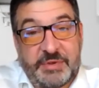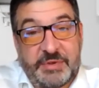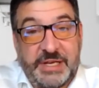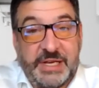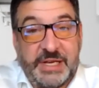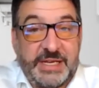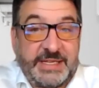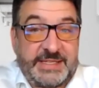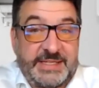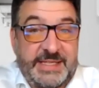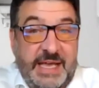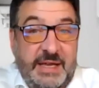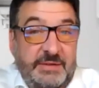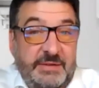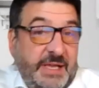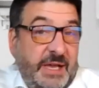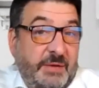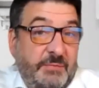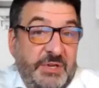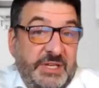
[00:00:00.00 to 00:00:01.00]
And at least that
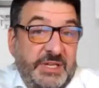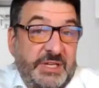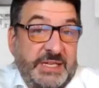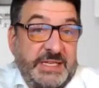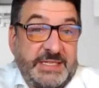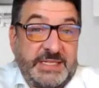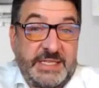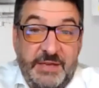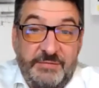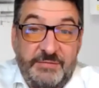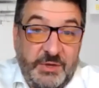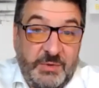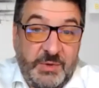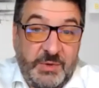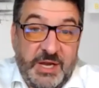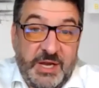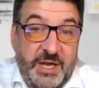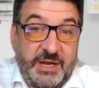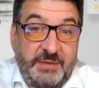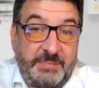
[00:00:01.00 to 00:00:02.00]
would at least give you a
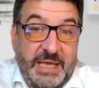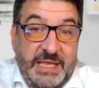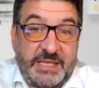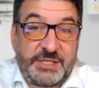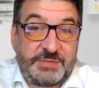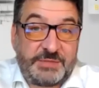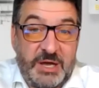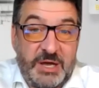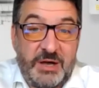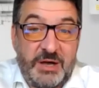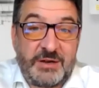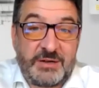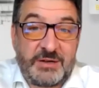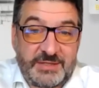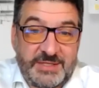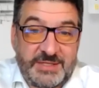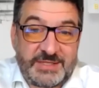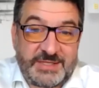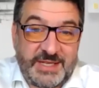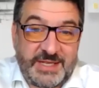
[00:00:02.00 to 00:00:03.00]
kind of benchmark
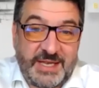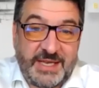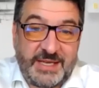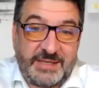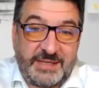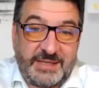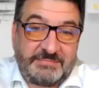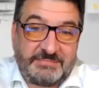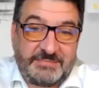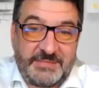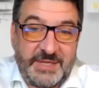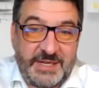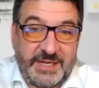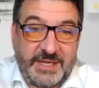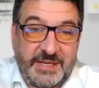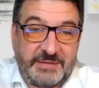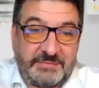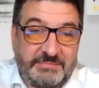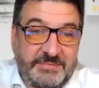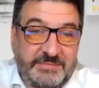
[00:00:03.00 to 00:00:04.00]
to say, you
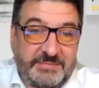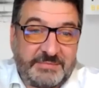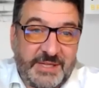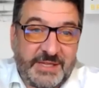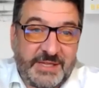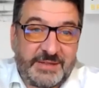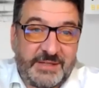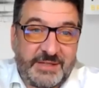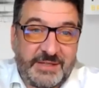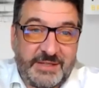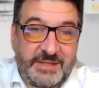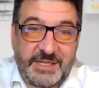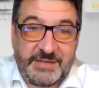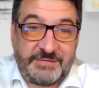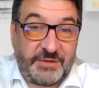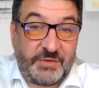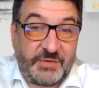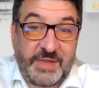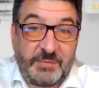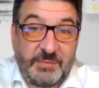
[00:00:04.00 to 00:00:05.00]
know, that
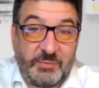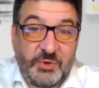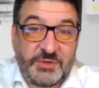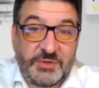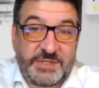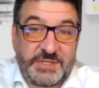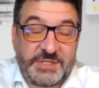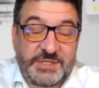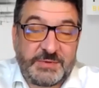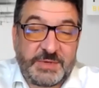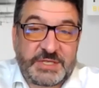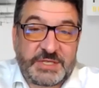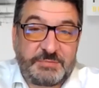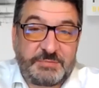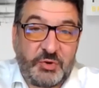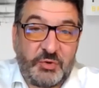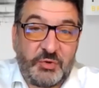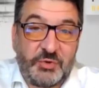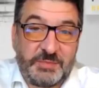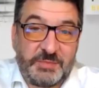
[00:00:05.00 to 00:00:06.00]
if you then wanted to
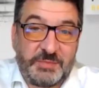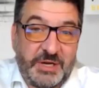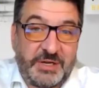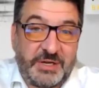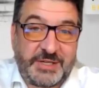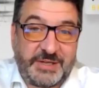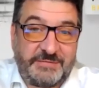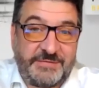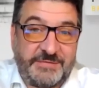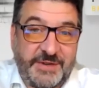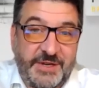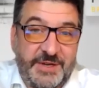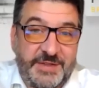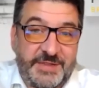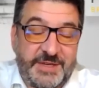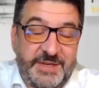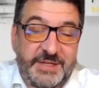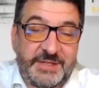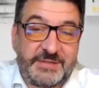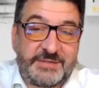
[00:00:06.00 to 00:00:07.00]
explore the market
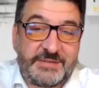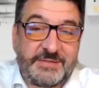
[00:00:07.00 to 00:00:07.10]
further,